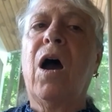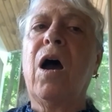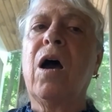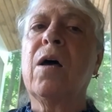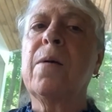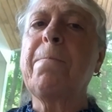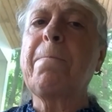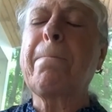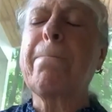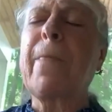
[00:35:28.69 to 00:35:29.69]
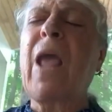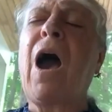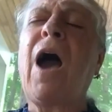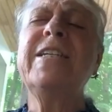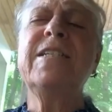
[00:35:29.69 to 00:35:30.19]

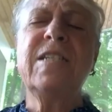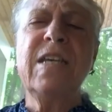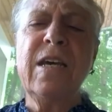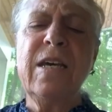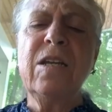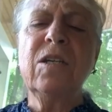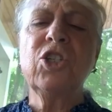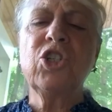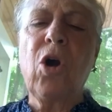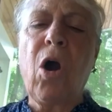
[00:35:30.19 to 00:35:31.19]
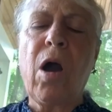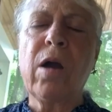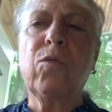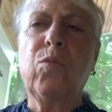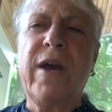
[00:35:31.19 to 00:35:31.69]
I did
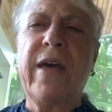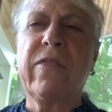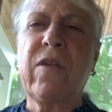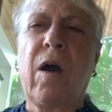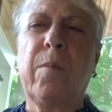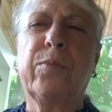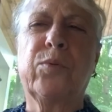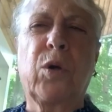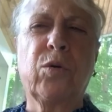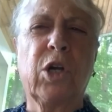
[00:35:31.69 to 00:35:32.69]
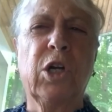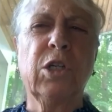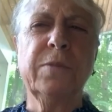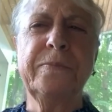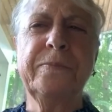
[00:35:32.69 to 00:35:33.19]
talk with a
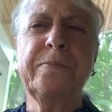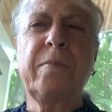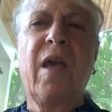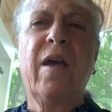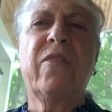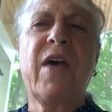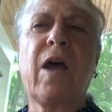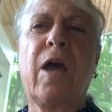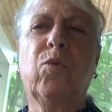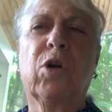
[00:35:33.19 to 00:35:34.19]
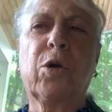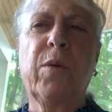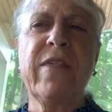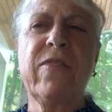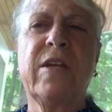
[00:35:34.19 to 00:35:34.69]
broker that I work
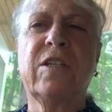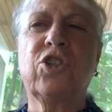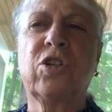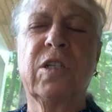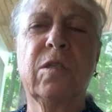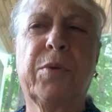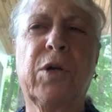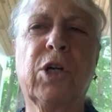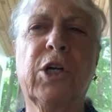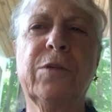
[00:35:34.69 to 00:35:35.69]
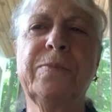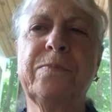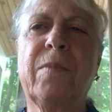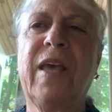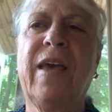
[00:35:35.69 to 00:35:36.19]
with, an insurance broker
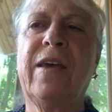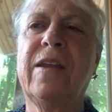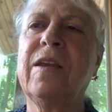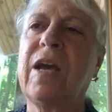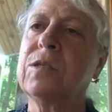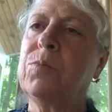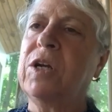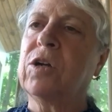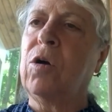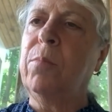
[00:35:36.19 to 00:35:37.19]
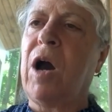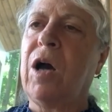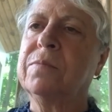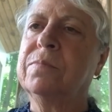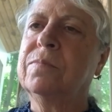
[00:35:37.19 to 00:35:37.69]
in, guess where?
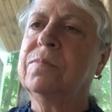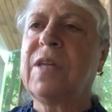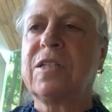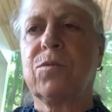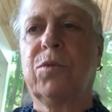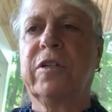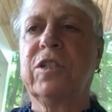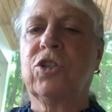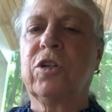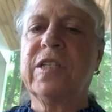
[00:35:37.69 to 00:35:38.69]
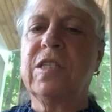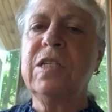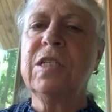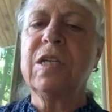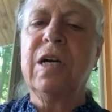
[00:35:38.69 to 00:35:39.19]
Omaha. That's where insurance is.